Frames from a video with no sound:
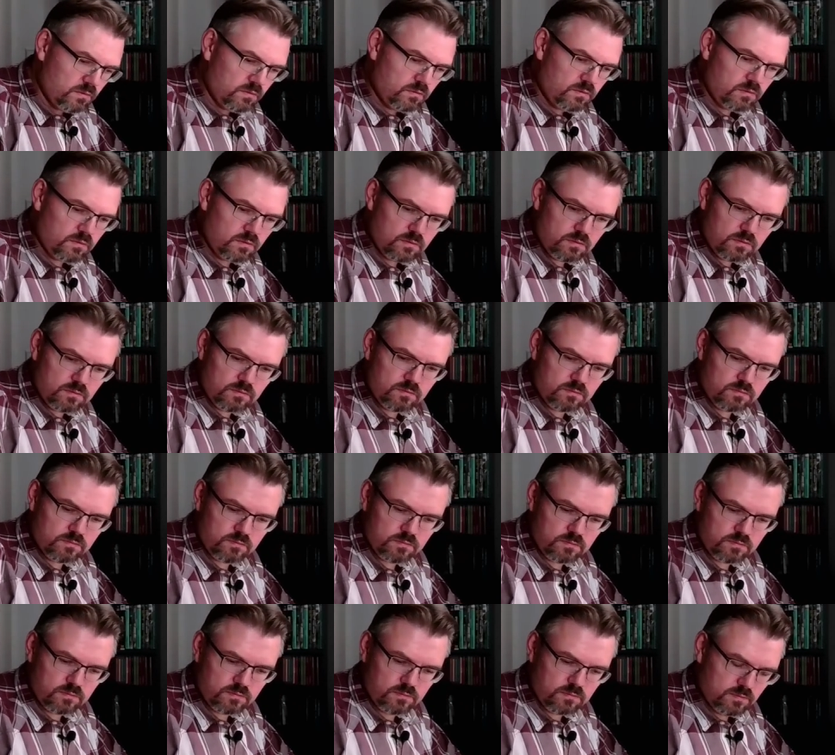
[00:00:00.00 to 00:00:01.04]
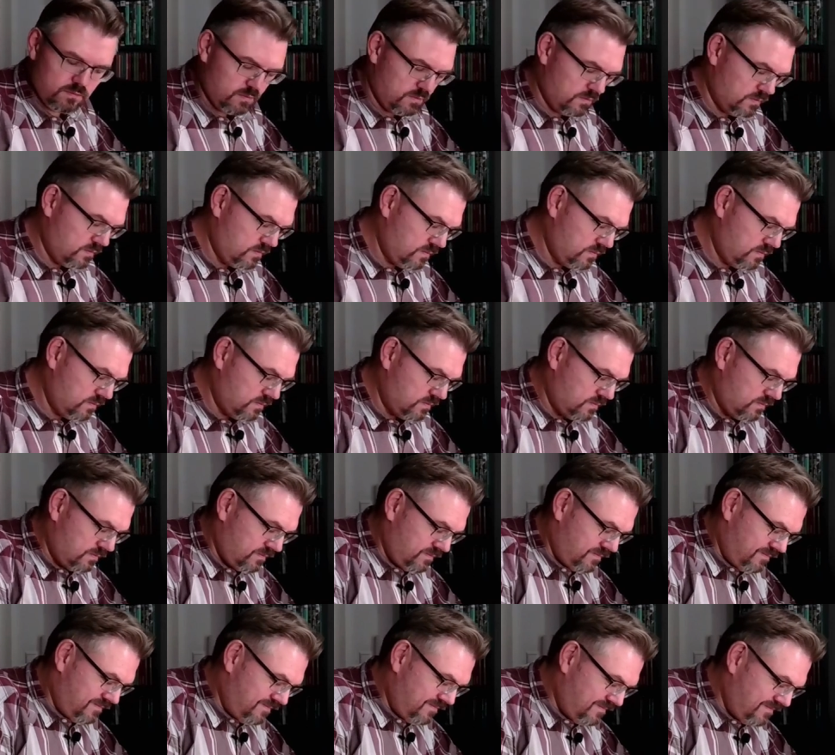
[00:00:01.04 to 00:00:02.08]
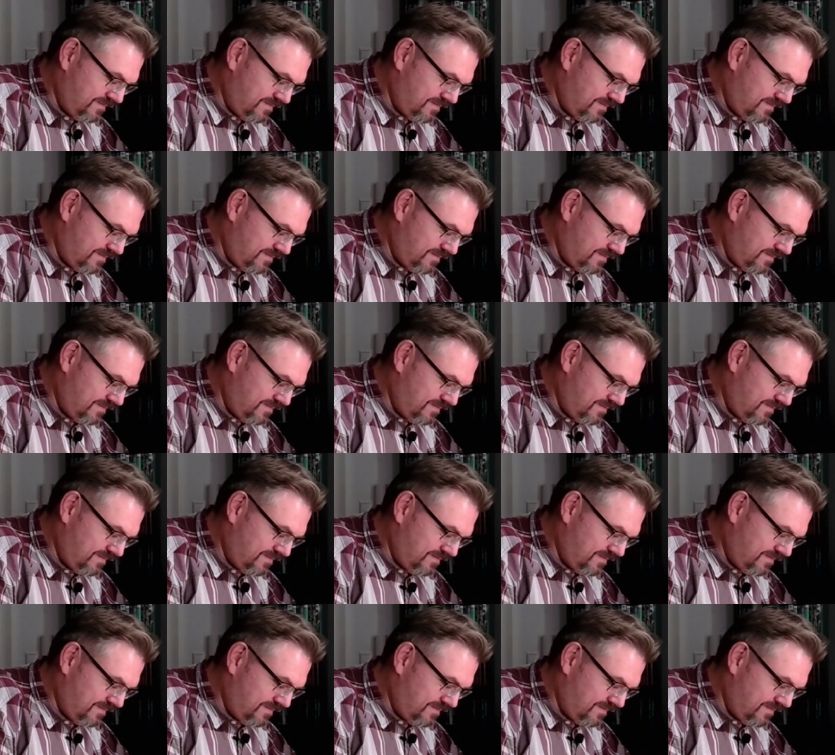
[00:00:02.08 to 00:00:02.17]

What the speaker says: Nobody speaks.